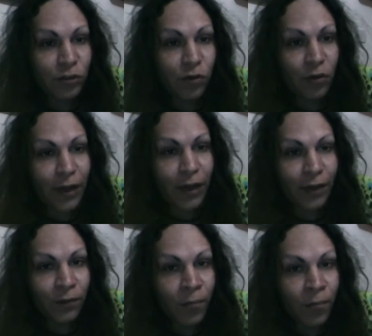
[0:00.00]
and all that.
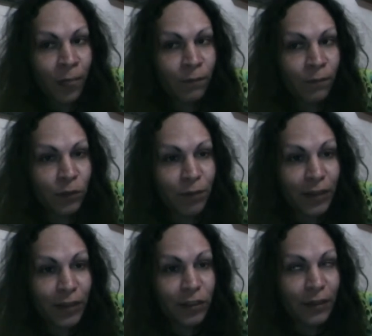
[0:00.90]
But
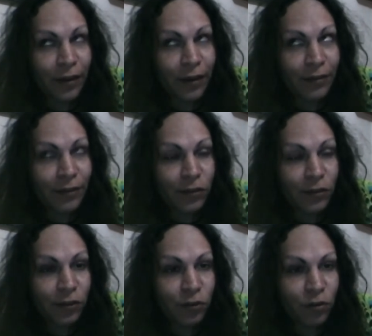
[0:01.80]
basically, I think
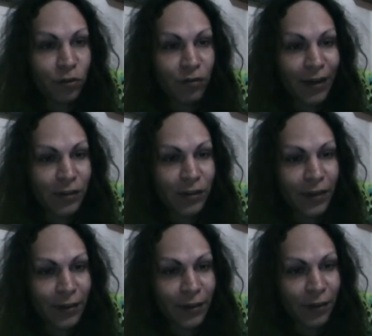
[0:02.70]
this is sort of like
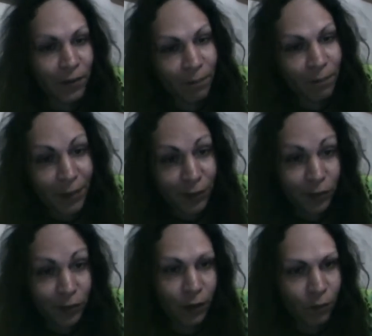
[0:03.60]
taking the
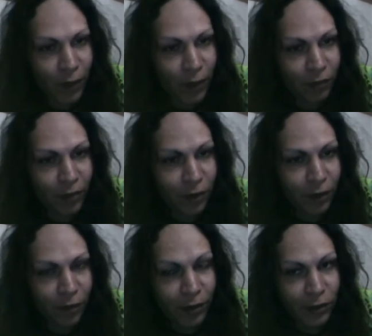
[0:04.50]
piss out of my
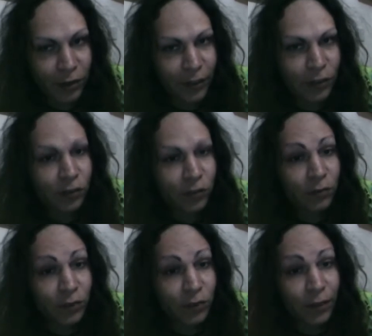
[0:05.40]
video, in a sense,
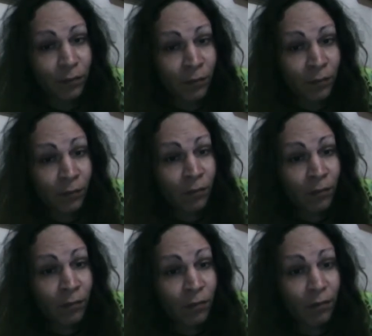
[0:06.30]
and
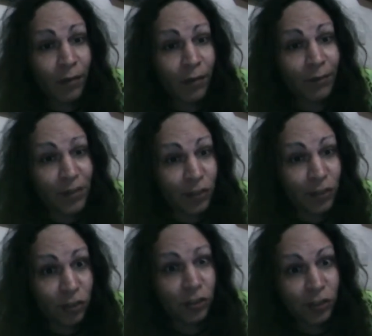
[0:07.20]
my
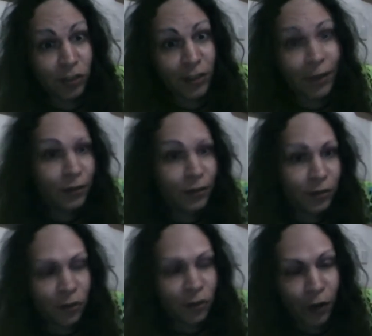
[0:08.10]
message, in a sense.
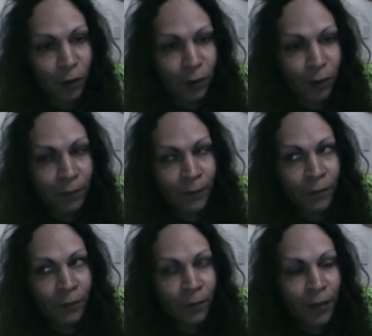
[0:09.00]
So,
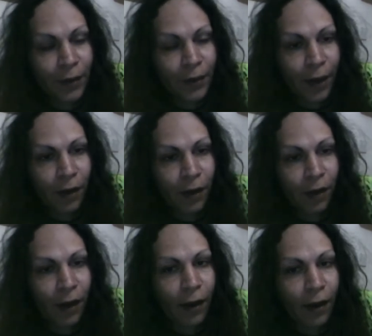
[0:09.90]
yeah,
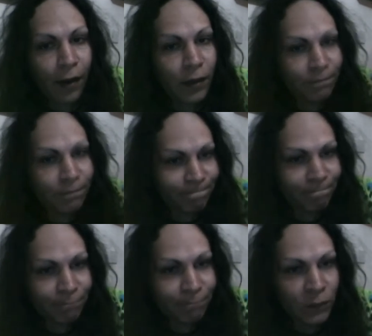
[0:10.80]

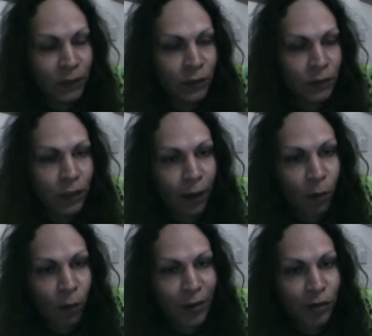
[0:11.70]

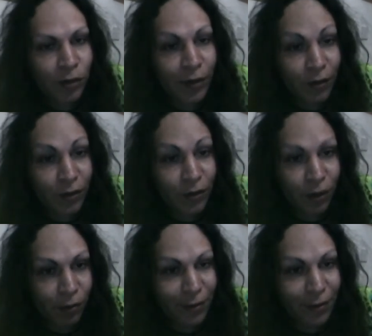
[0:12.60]
I'll be doing a
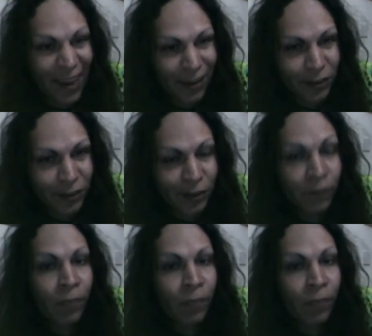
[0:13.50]
video of that.